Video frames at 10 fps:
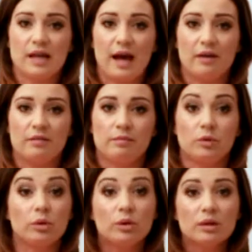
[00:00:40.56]
have
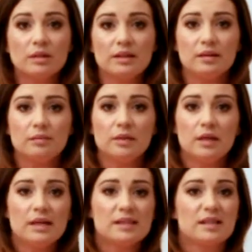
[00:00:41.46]
more oil in them,
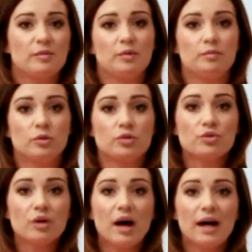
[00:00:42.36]
some are more
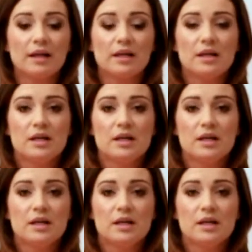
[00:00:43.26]
dry.